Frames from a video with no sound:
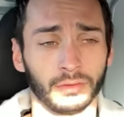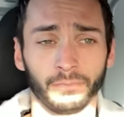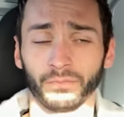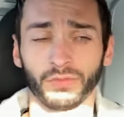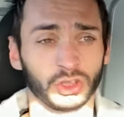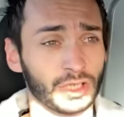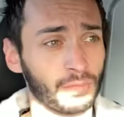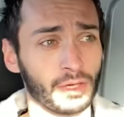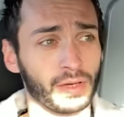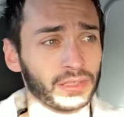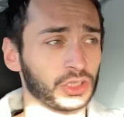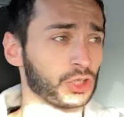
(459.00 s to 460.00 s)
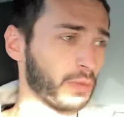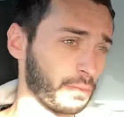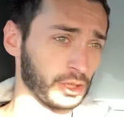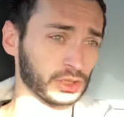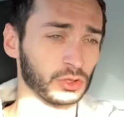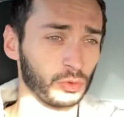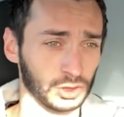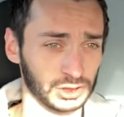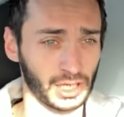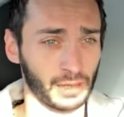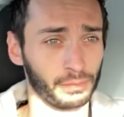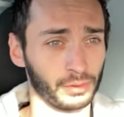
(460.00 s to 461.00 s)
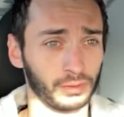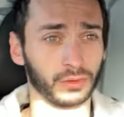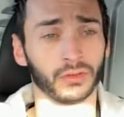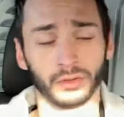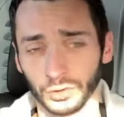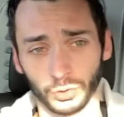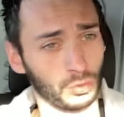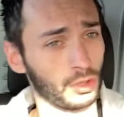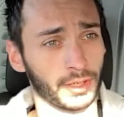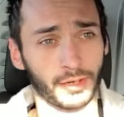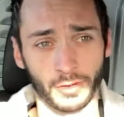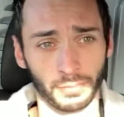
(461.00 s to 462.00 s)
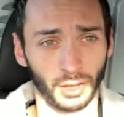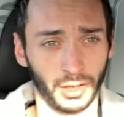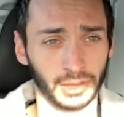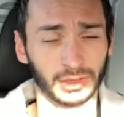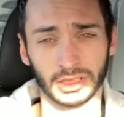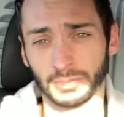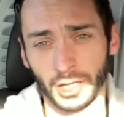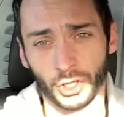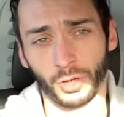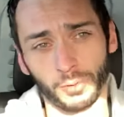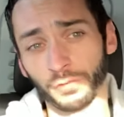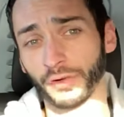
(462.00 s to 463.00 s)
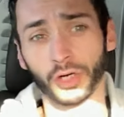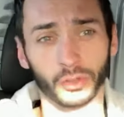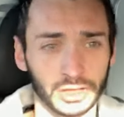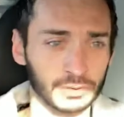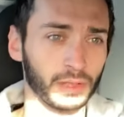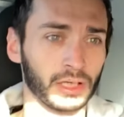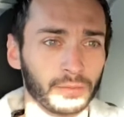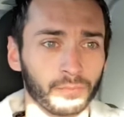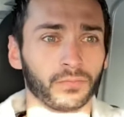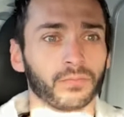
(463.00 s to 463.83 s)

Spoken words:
If you send me a message on my personal WhatsApp, you won't get a reply. It's my normal phone, it's my